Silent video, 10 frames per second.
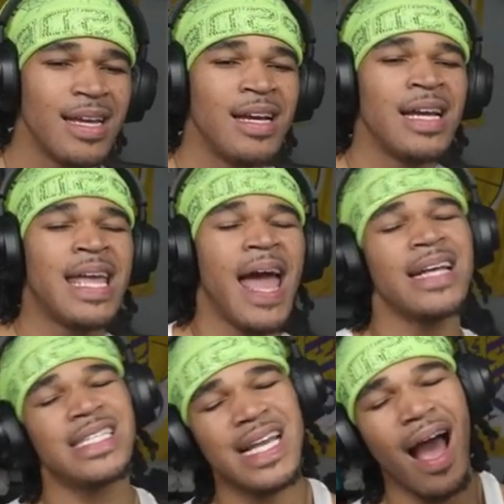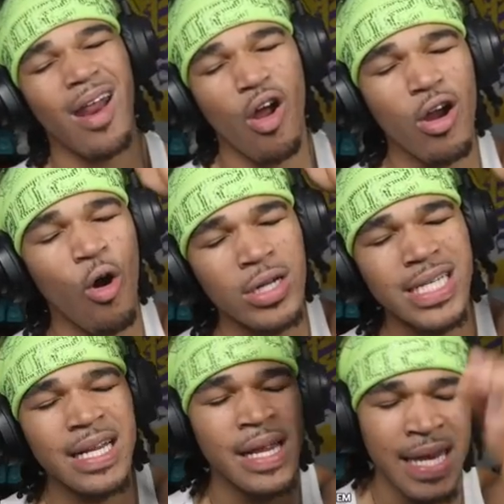Gang, she got on,
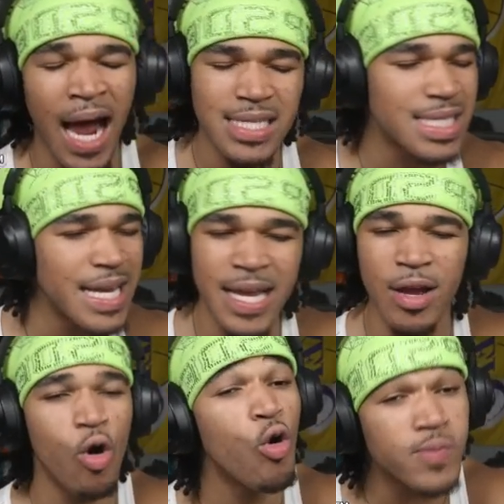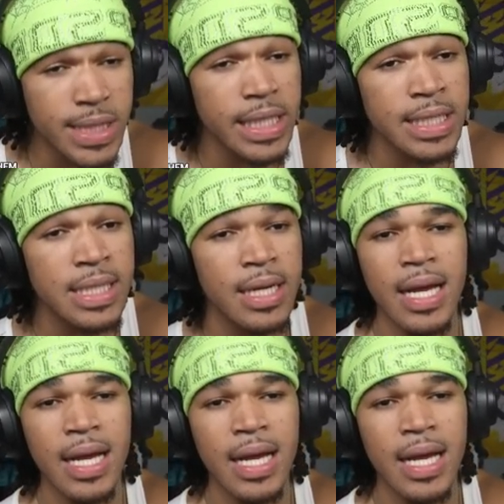oopsies.